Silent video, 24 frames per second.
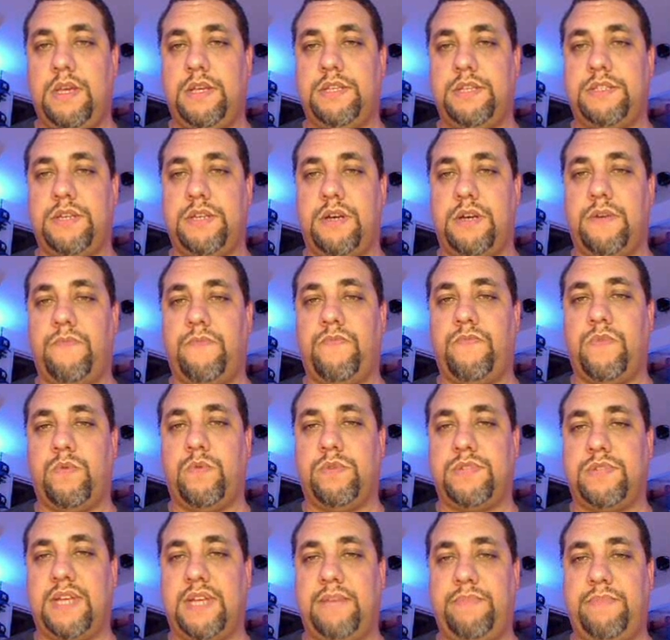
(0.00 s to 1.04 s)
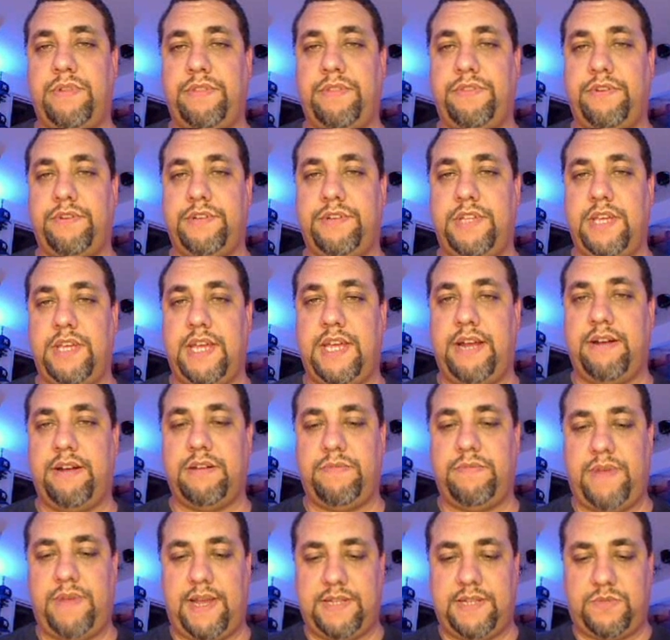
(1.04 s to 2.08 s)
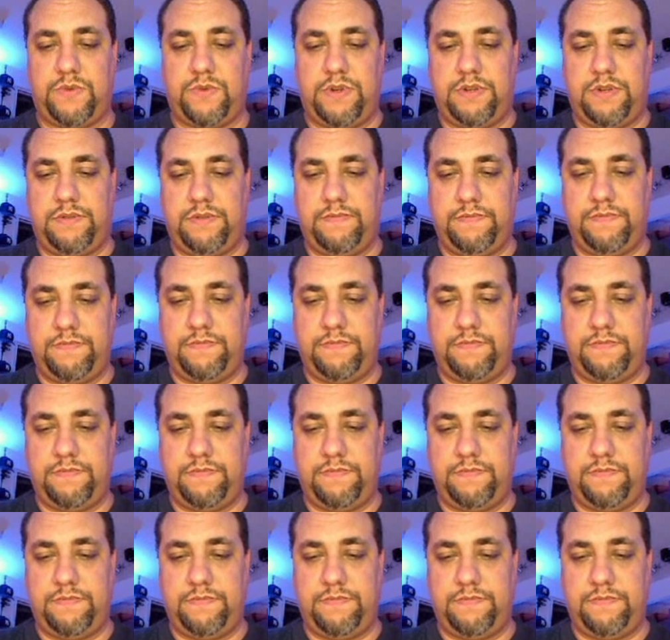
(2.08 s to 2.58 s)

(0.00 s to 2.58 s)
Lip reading: So we'll type in a 13-character password.